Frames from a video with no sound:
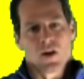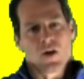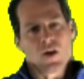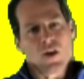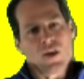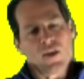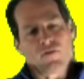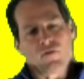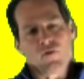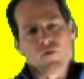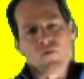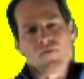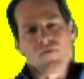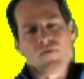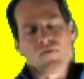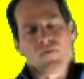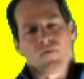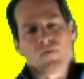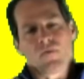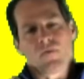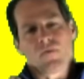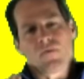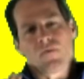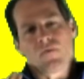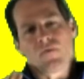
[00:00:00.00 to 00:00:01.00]
Through
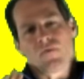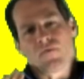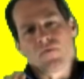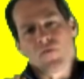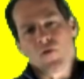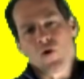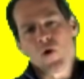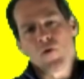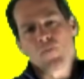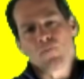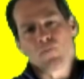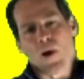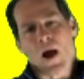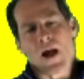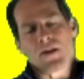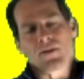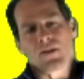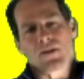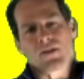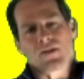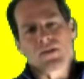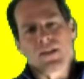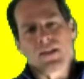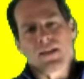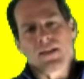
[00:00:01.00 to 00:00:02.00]
food
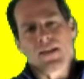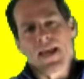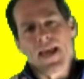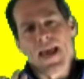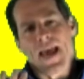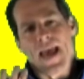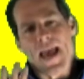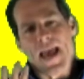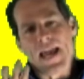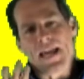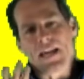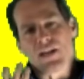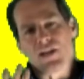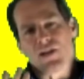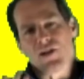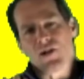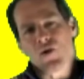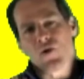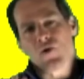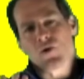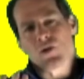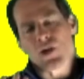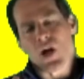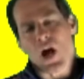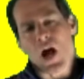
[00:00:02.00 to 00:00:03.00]
processing, a
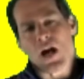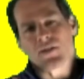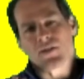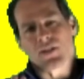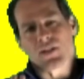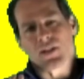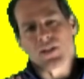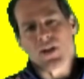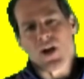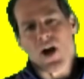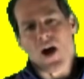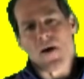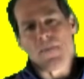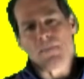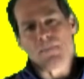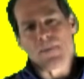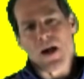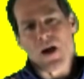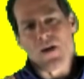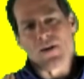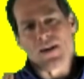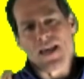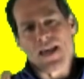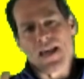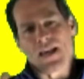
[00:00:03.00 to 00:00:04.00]
new toxic
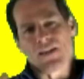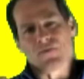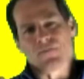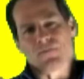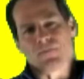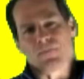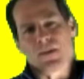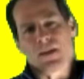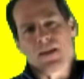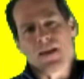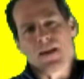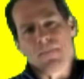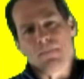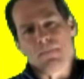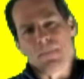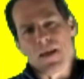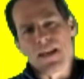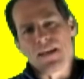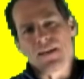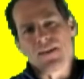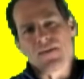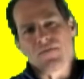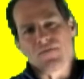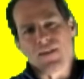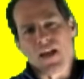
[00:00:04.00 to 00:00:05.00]
compound has
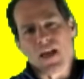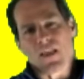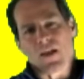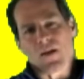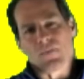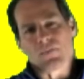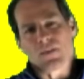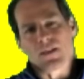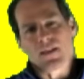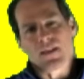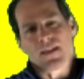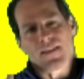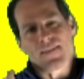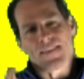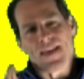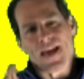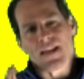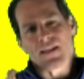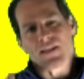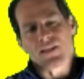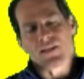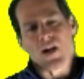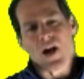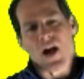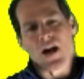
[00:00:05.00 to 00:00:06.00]
been developed.
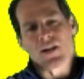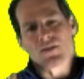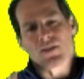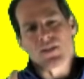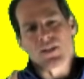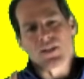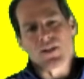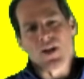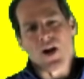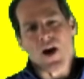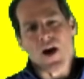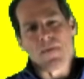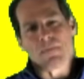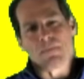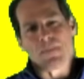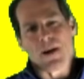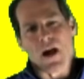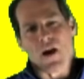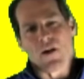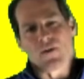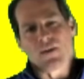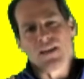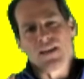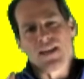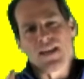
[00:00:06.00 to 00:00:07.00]
That toxic
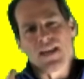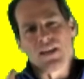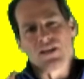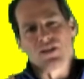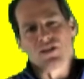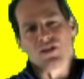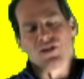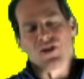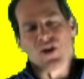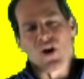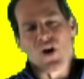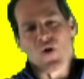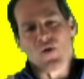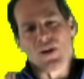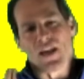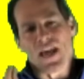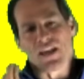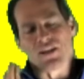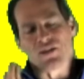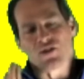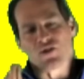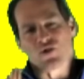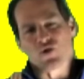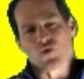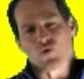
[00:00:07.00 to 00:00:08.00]
compound is known
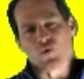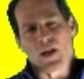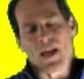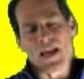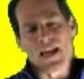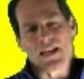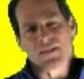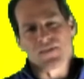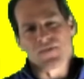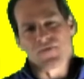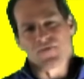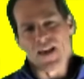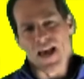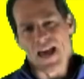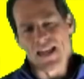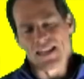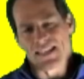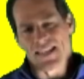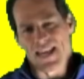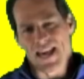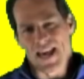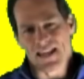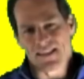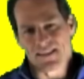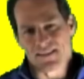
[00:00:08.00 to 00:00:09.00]
as trans
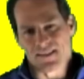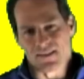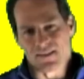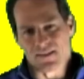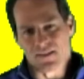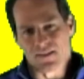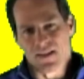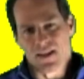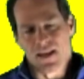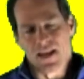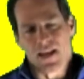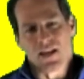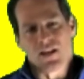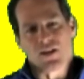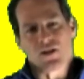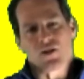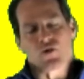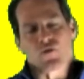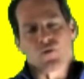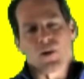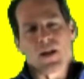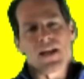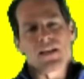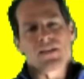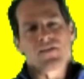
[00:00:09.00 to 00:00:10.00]
fatty acids.
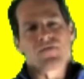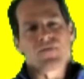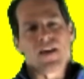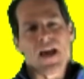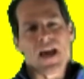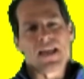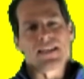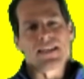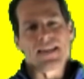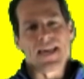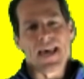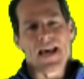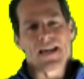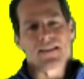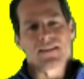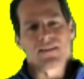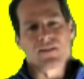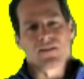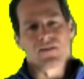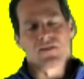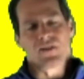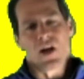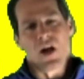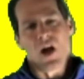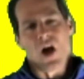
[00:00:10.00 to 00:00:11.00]
Trans fatty
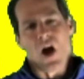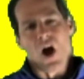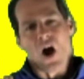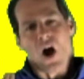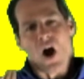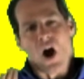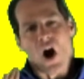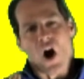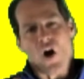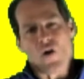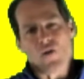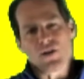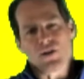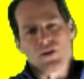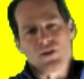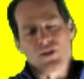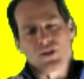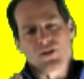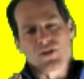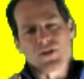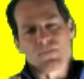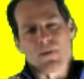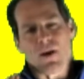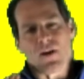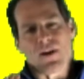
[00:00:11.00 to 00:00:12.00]
acids are in
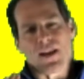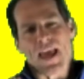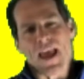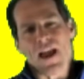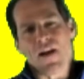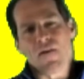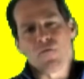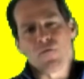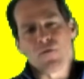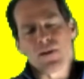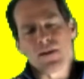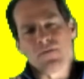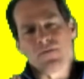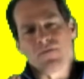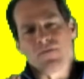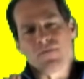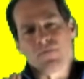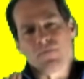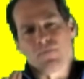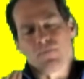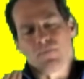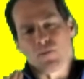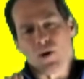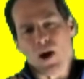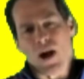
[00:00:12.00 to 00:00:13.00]
just about every
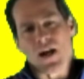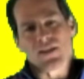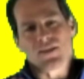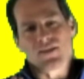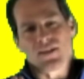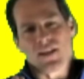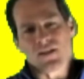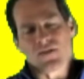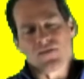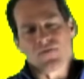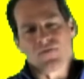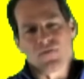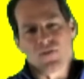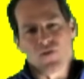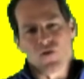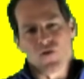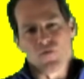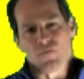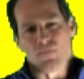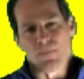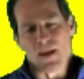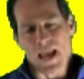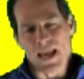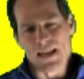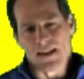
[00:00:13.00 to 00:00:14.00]
processed
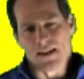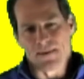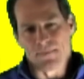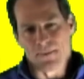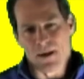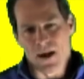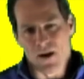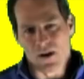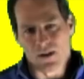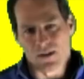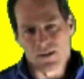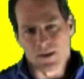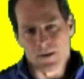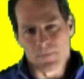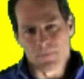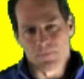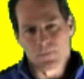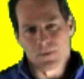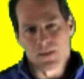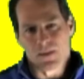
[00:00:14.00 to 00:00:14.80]
food made in America.